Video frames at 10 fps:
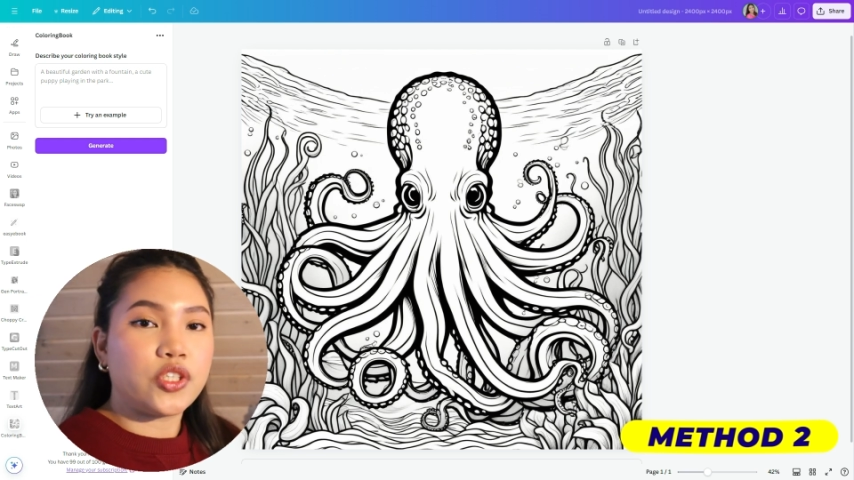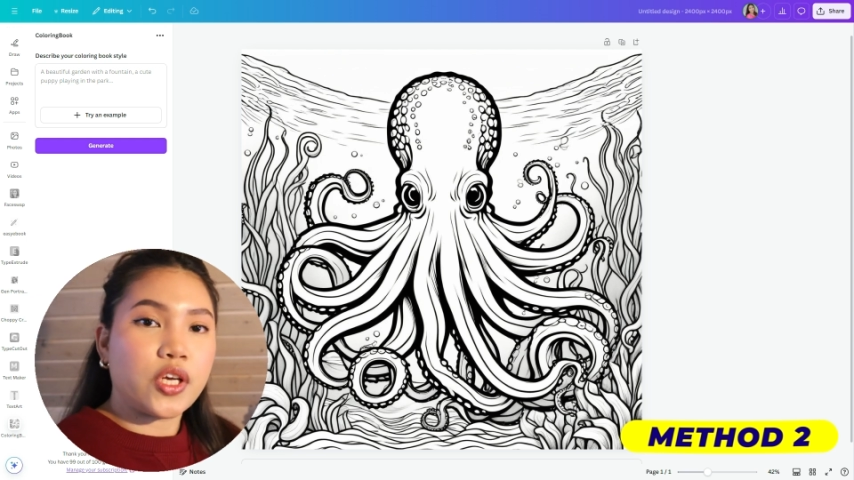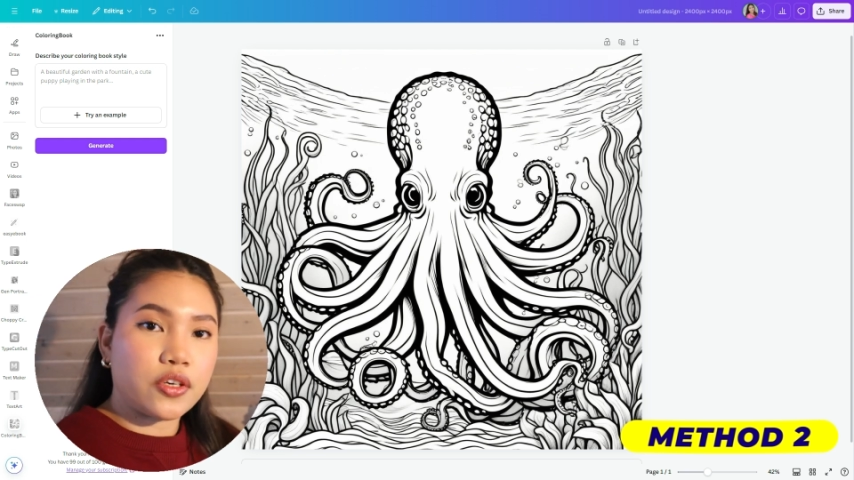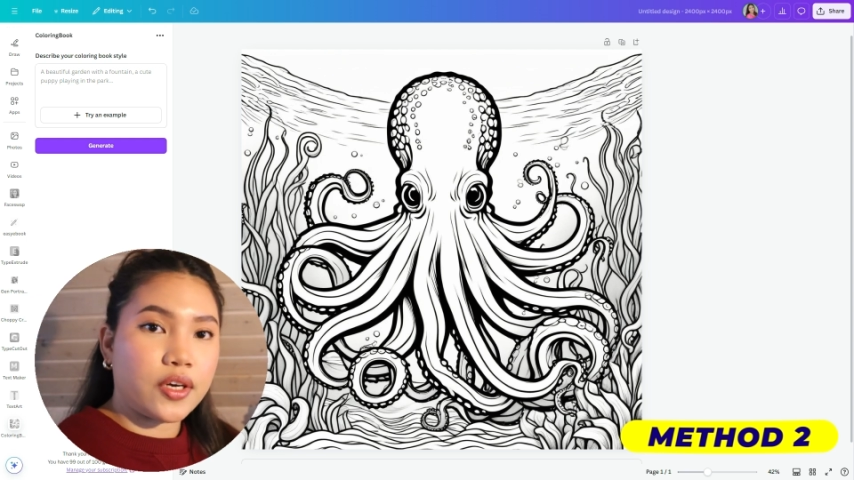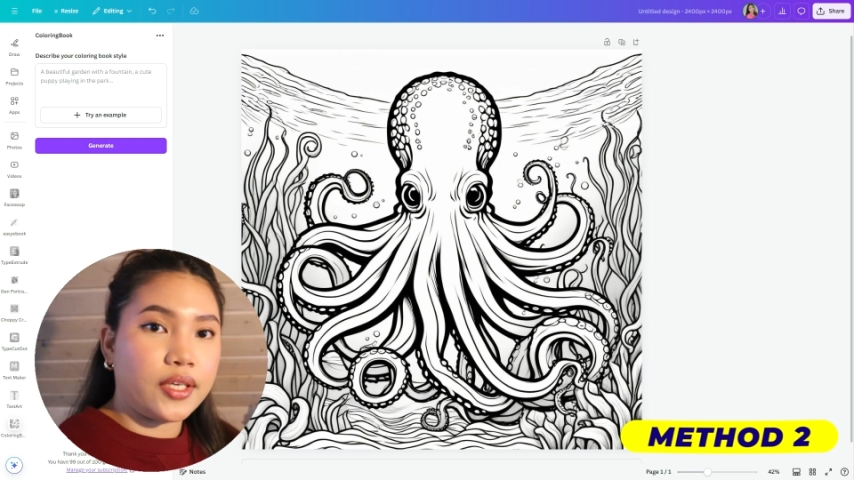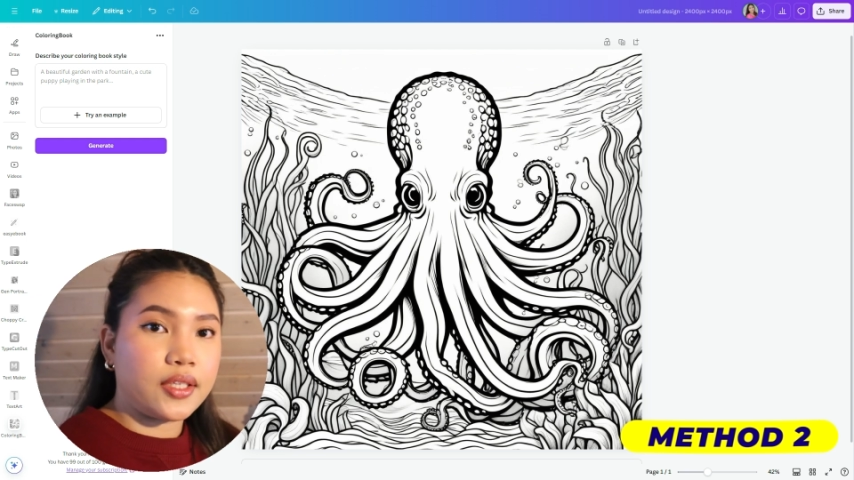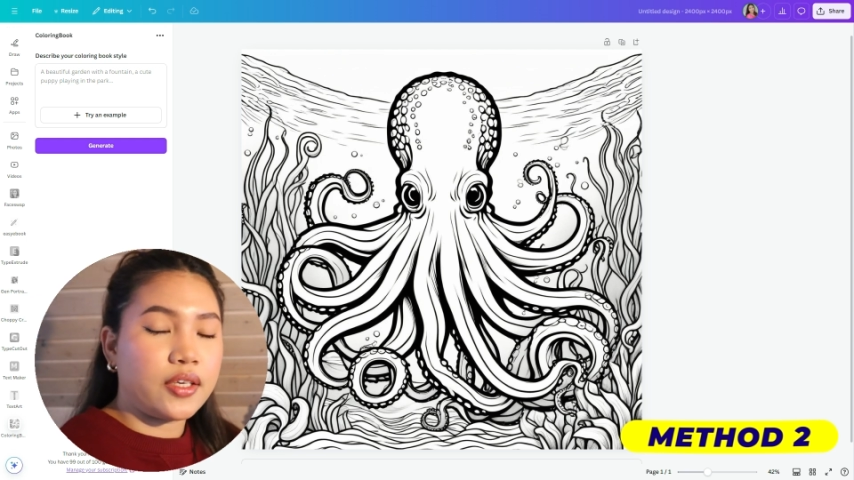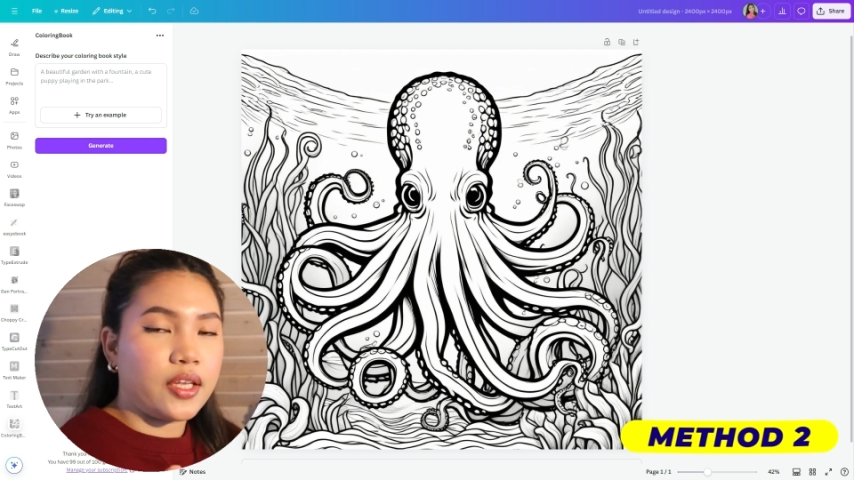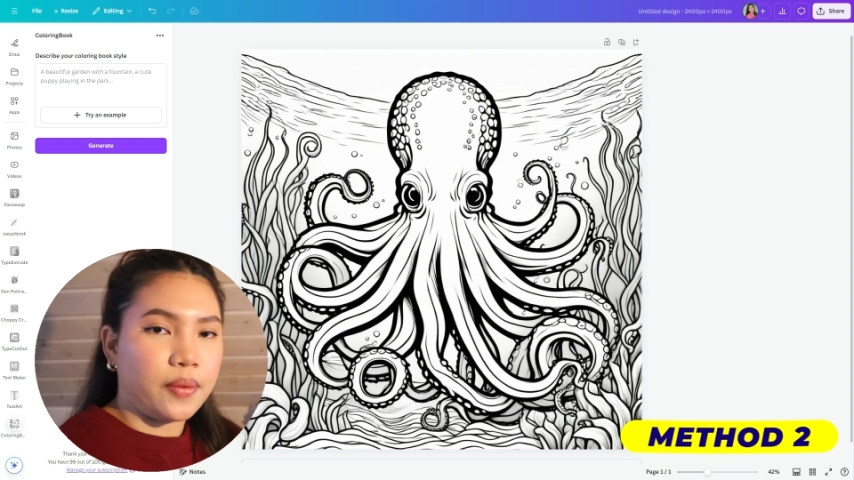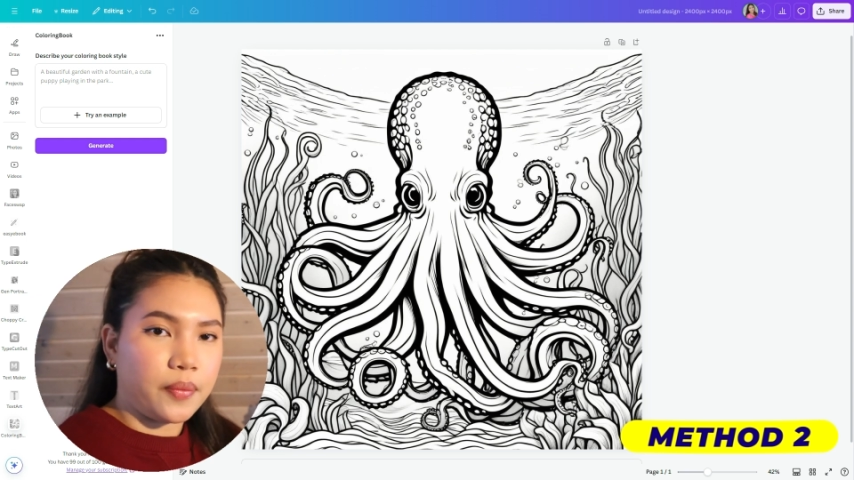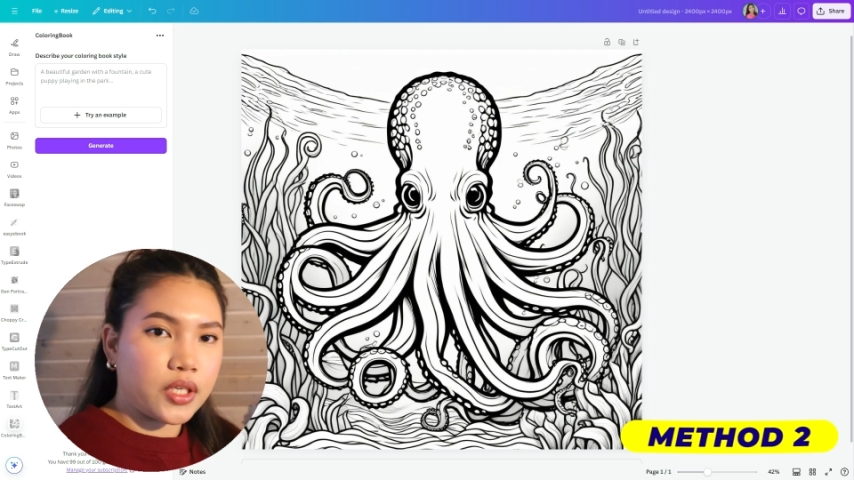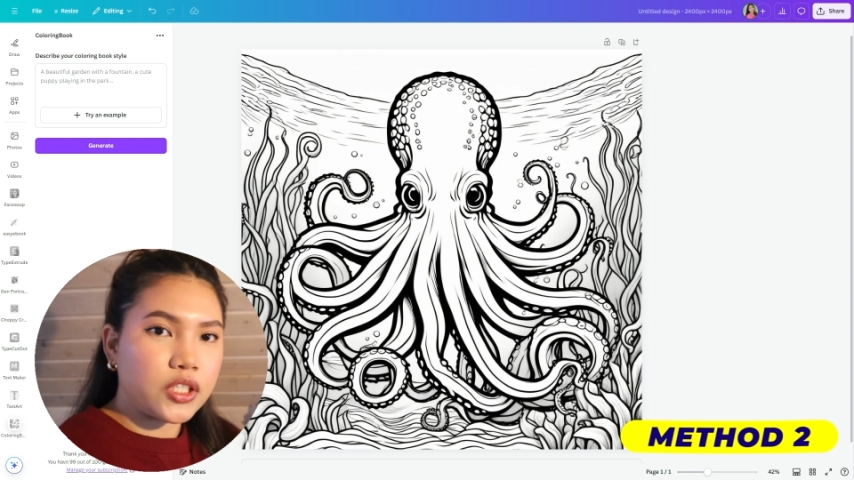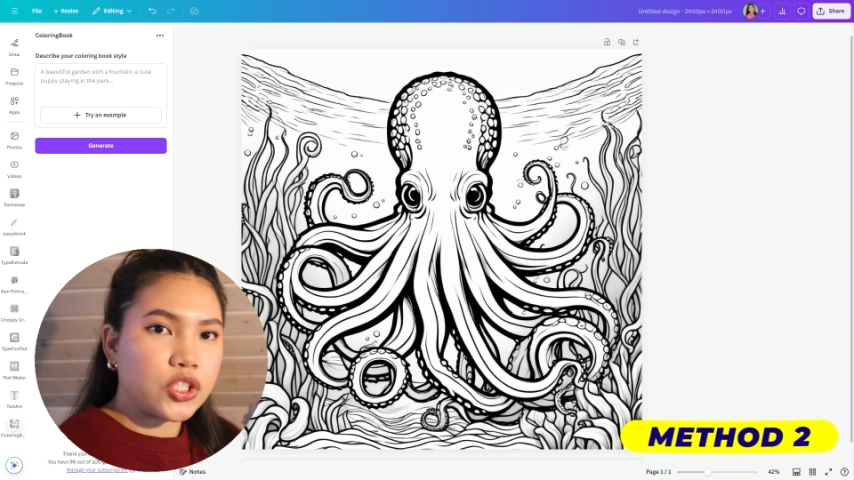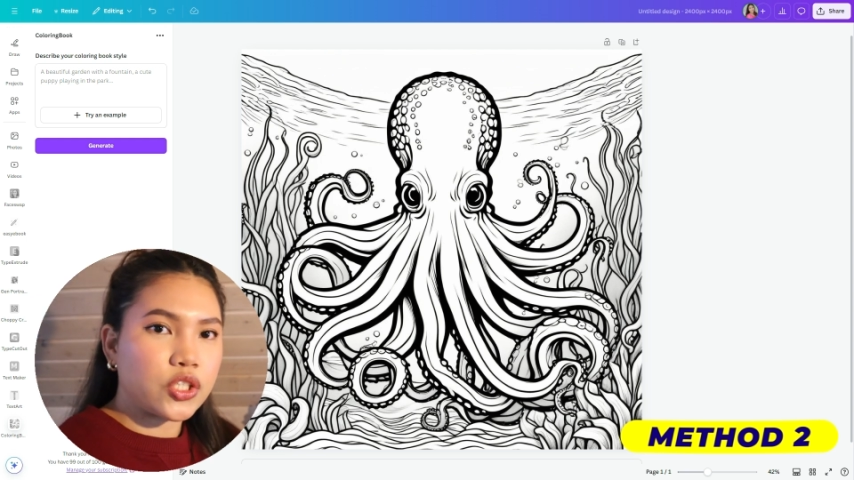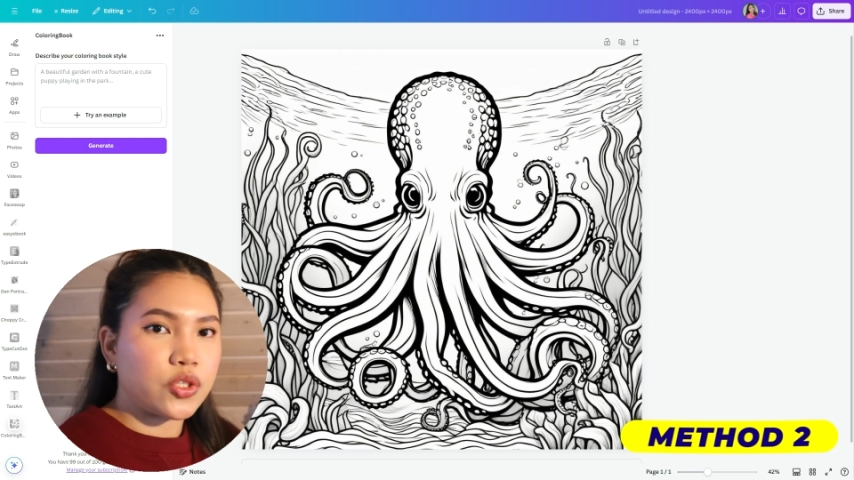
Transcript: generated image,